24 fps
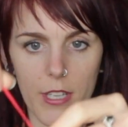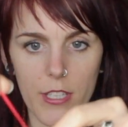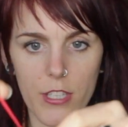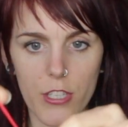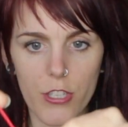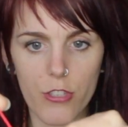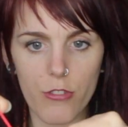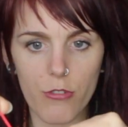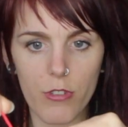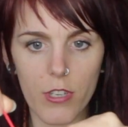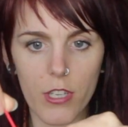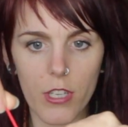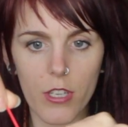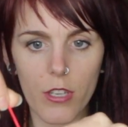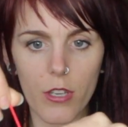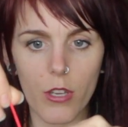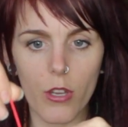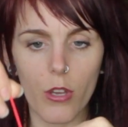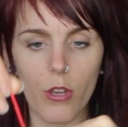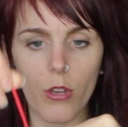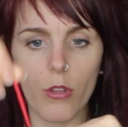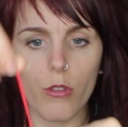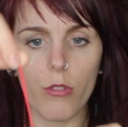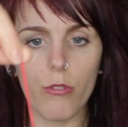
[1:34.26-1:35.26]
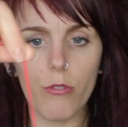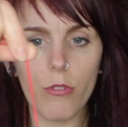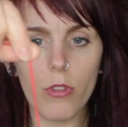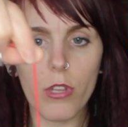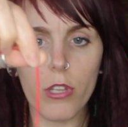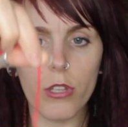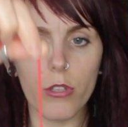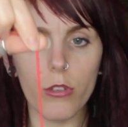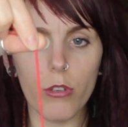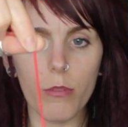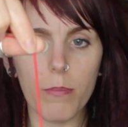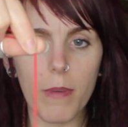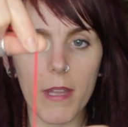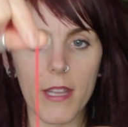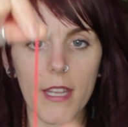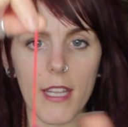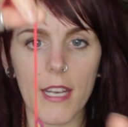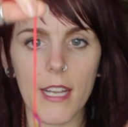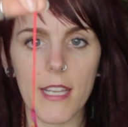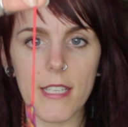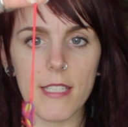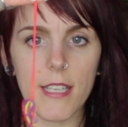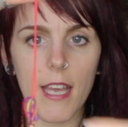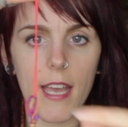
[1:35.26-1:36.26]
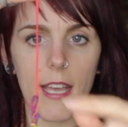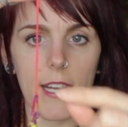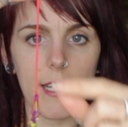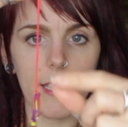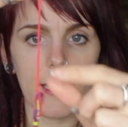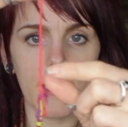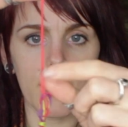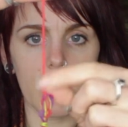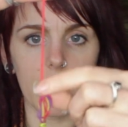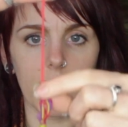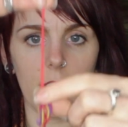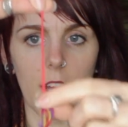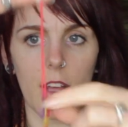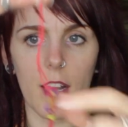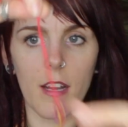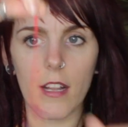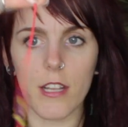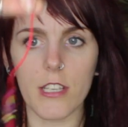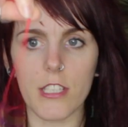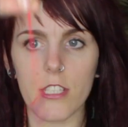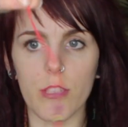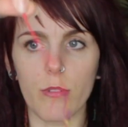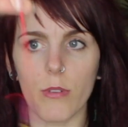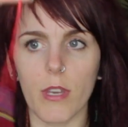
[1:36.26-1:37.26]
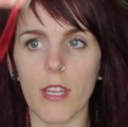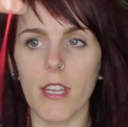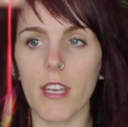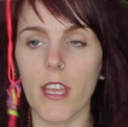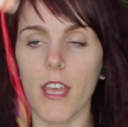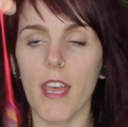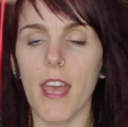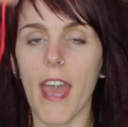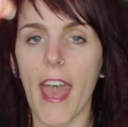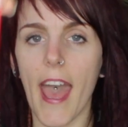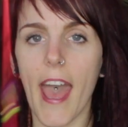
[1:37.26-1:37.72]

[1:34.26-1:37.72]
a string through the loop, and then I tied a little knot onto it.